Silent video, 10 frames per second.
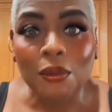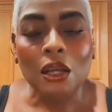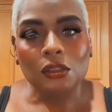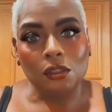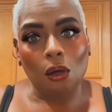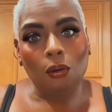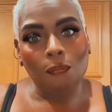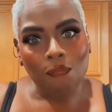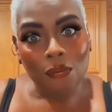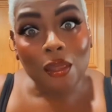So
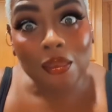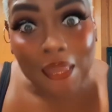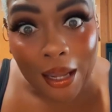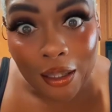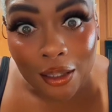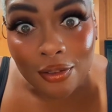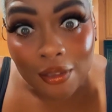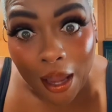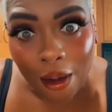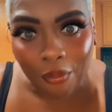that is
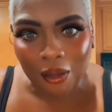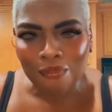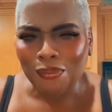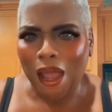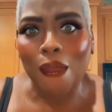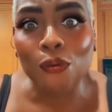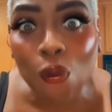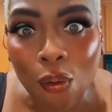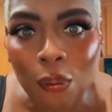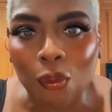scary. I
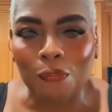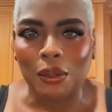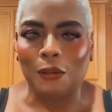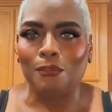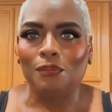know it would be.